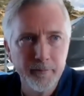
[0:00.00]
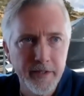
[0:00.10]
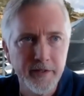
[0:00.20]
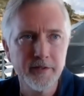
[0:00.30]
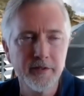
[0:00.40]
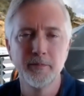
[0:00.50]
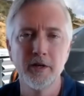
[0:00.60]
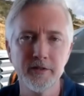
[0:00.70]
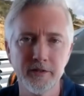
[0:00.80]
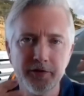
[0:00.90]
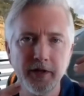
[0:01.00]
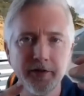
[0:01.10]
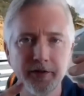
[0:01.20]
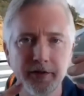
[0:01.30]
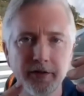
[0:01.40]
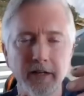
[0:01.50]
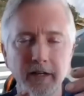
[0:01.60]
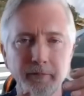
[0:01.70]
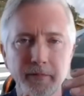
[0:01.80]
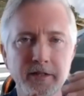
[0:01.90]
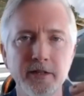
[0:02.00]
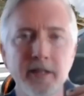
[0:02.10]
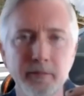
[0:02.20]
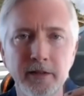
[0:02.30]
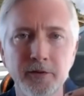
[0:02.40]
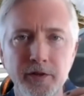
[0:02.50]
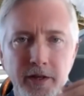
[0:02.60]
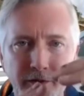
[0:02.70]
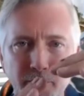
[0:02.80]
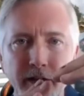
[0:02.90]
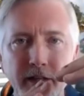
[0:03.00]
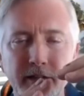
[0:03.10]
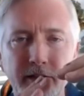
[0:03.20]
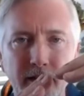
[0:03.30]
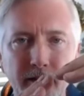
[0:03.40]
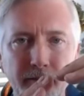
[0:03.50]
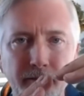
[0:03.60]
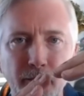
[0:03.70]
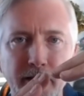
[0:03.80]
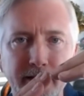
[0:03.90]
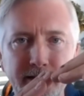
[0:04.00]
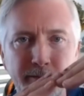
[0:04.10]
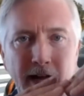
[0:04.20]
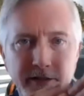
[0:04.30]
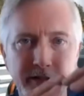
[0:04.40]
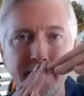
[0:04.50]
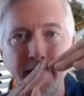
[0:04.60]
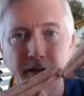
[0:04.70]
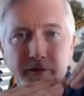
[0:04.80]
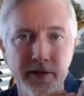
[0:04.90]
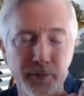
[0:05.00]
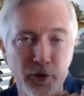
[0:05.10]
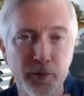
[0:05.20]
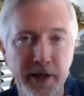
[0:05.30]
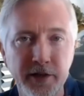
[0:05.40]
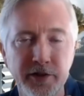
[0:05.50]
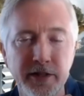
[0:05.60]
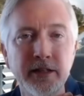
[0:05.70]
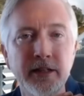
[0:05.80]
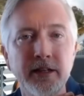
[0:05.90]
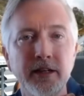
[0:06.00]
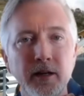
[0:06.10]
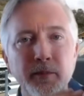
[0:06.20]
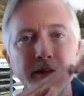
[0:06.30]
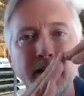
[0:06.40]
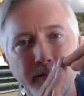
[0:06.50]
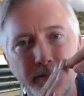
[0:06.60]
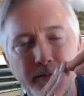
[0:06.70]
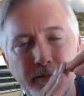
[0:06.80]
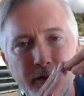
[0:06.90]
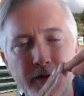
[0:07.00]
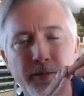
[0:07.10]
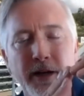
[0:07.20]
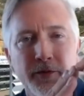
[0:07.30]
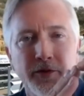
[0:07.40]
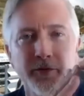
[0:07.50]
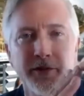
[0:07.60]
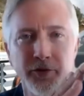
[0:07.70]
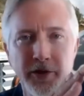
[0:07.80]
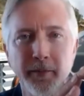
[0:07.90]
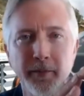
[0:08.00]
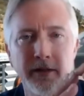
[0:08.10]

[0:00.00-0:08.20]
Because composite structure isn't like a metal structure. When it's impacted, it caves in, absorbs the energy, but then goes back to its original shape.